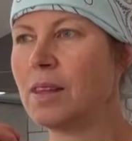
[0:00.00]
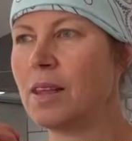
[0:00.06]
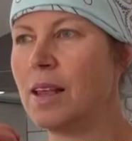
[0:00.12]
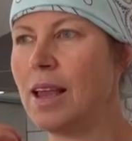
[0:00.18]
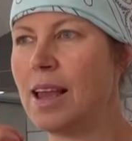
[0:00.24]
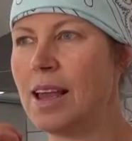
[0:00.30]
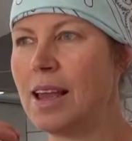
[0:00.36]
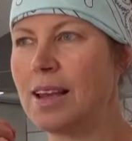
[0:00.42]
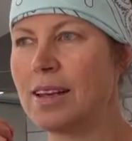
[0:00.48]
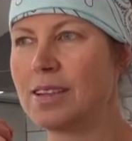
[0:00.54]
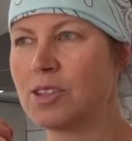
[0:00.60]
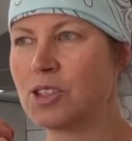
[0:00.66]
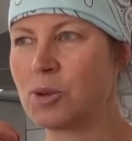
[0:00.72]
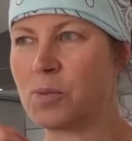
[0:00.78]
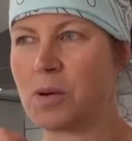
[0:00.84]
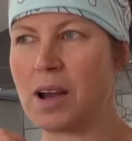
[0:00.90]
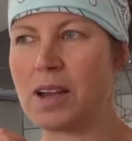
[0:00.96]
and
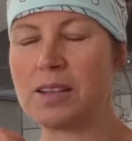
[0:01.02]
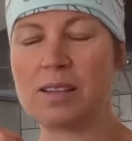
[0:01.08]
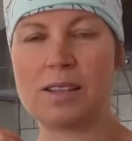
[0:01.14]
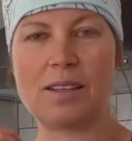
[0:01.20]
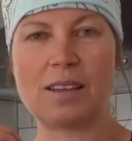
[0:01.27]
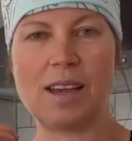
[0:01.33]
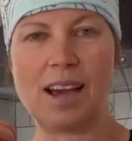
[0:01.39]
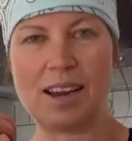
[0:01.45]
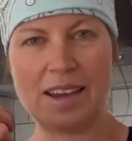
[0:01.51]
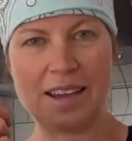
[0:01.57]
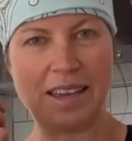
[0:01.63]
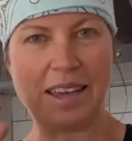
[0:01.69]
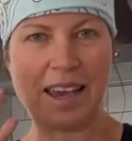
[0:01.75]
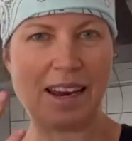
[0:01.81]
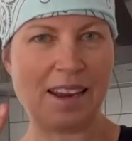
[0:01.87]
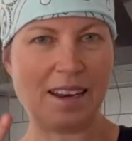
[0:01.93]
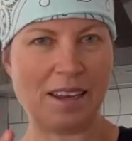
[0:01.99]
surprisingly I didn't
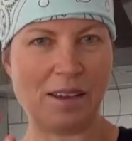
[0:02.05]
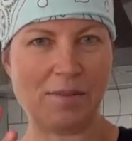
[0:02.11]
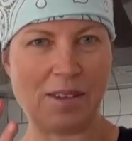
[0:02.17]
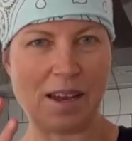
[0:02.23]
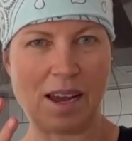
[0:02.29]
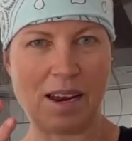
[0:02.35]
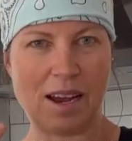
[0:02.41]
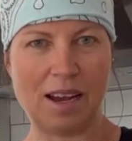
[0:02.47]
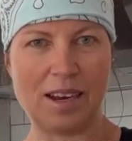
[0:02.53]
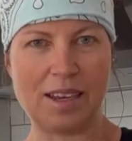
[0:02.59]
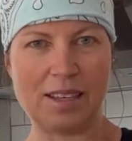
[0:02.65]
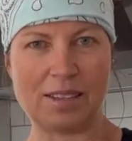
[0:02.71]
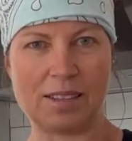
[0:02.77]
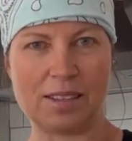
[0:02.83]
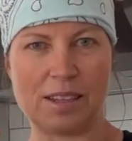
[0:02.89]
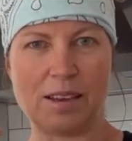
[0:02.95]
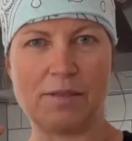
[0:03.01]
get any of that onion
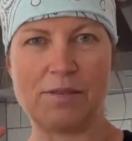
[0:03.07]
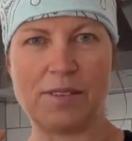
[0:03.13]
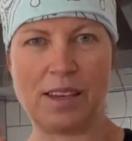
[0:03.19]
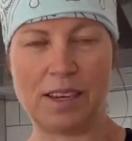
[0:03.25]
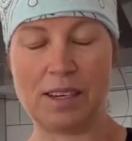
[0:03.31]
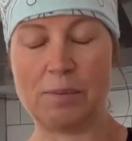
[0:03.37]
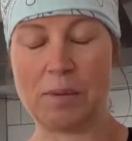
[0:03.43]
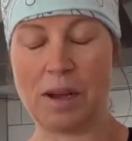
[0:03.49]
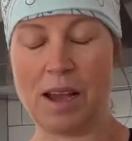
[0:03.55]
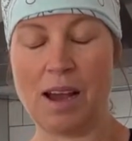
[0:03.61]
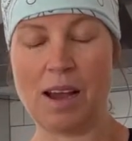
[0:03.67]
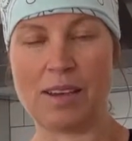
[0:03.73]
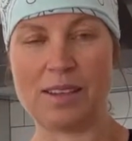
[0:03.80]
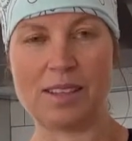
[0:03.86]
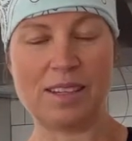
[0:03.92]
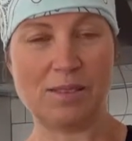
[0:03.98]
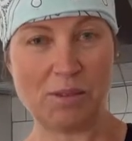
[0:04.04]
stuff into my
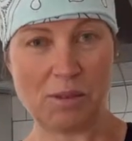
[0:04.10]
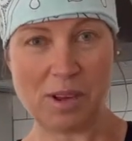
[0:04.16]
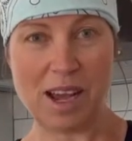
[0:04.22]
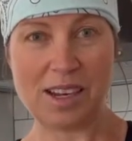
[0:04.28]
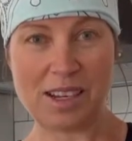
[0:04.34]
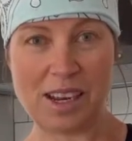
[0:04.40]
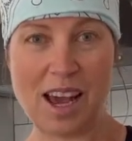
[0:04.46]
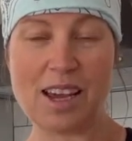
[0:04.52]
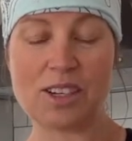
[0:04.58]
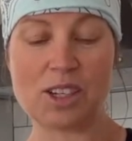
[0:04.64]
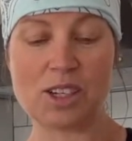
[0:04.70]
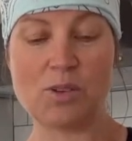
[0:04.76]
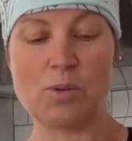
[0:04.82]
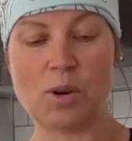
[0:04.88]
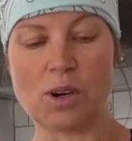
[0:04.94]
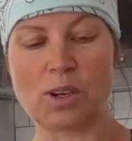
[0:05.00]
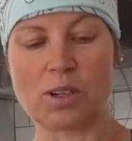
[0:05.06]
eyes. It actually
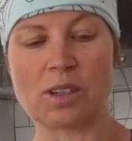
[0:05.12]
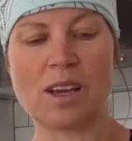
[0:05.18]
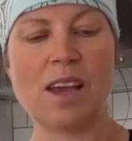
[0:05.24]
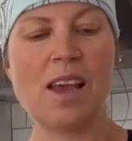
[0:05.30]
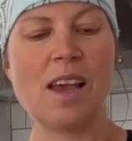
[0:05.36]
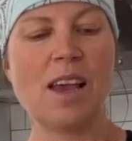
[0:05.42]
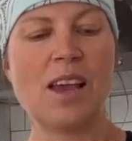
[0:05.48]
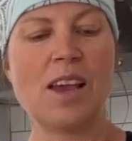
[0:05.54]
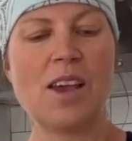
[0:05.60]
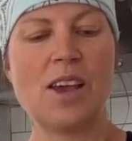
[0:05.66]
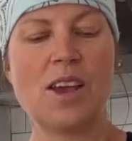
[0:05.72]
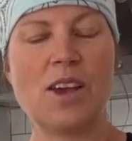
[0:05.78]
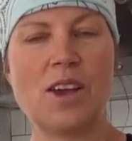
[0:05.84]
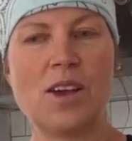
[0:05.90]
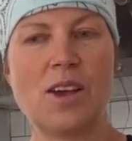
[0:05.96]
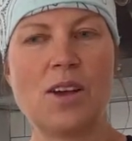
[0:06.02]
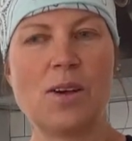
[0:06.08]
worked,
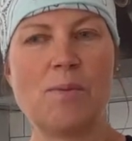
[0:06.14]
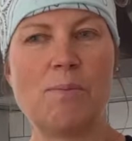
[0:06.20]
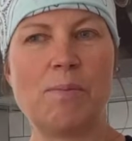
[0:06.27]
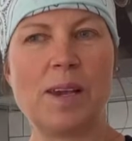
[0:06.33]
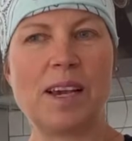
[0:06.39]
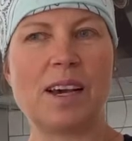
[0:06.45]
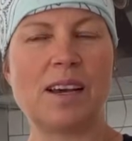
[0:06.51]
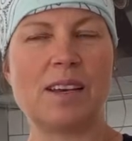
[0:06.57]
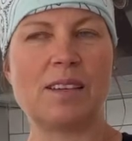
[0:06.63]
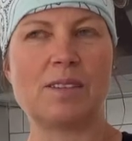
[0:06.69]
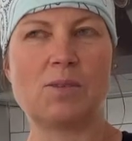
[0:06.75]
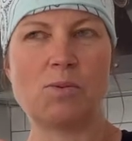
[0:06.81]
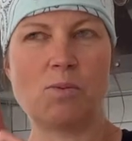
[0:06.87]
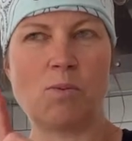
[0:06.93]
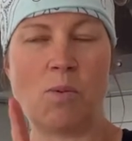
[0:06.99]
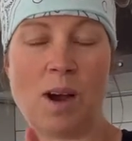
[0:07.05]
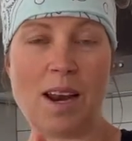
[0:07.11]
because
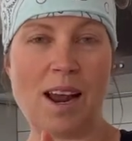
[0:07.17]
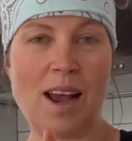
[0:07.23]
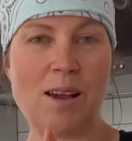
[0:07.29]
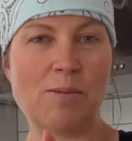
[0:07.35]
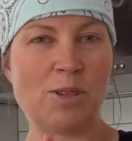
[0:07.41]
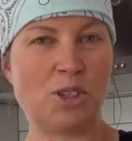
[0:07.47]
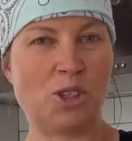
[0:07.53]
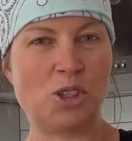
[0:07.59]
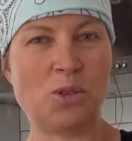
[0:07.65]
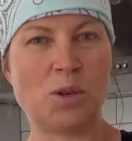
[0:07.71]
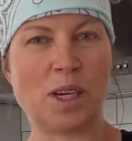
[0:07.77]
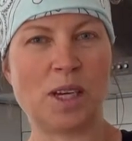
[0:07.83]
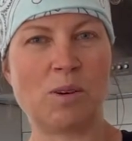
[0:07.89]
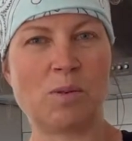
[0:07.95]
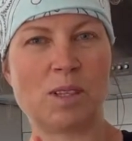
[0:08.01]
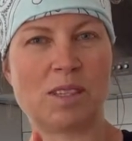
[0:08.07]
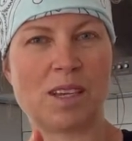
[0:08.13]
what I was
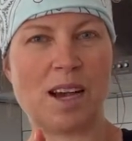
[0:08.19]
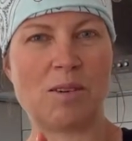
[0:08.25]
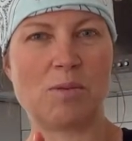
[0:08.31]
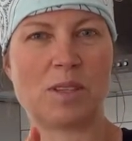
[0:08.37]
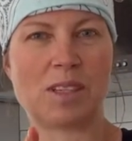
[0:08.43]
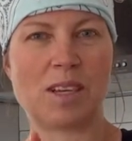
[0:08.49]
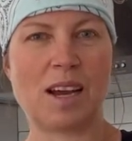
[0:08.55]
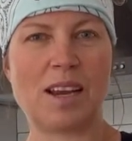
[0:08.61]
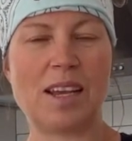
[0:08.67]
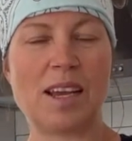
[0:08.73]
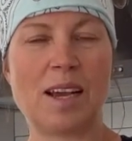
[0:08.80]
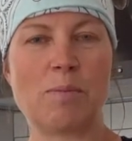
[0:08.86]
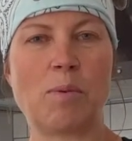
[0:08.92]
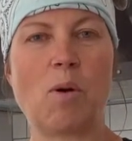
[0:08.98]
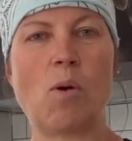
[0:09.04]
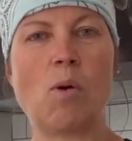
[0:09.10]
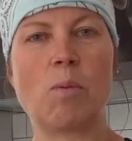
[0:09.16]
doing was I was cutting
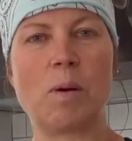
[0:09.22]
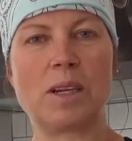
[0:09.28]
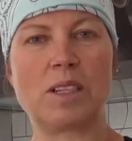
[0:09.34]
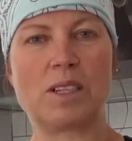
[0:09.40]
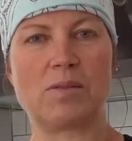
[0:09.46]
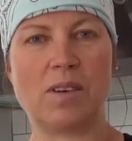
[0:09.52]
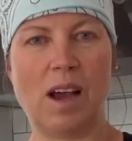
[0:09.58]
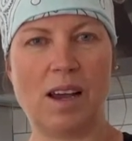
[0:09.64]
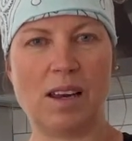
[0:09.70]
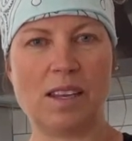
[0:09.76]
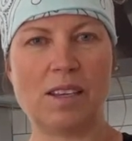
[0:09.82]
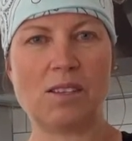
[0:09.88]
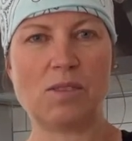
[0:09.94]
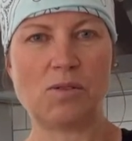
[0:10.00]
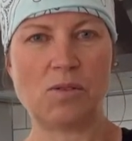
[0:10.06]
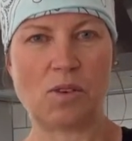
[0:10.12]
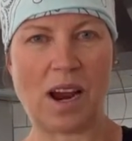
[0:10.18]
up a whole bunch of
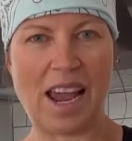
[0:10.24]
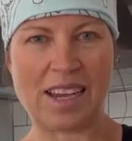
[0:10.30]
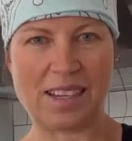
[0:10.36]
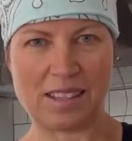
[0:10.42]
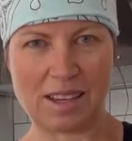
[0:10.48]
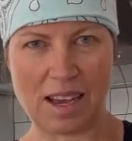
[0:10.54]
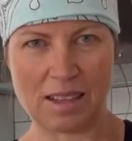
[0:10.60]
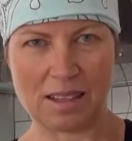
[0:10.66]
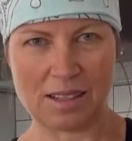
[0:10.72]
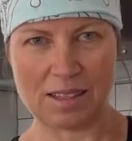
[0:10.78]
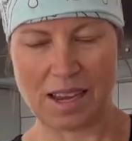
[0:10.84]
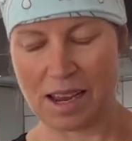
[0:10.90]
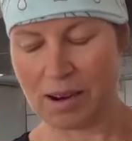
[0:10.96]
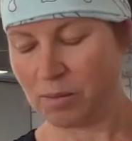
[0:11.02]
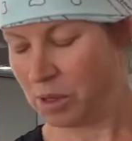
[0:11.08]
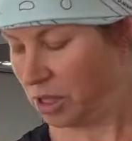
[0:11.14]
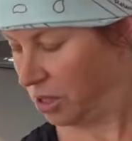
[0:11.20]
onions for egg salad
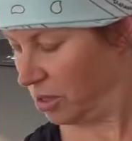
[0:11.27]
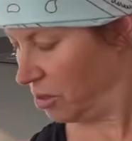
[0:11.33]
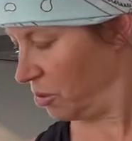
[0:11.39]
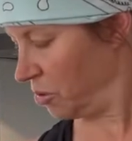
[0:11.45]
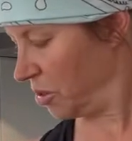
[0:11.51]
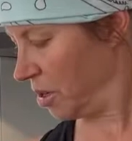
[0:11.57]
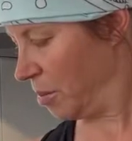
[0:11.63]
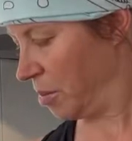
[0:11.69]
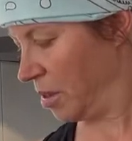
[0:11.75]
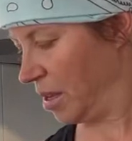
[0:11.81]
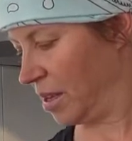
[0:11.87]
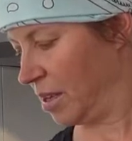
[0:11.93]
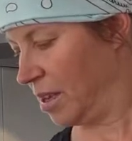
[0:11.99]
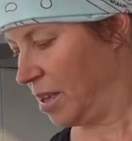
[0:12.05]
sandwiches or something,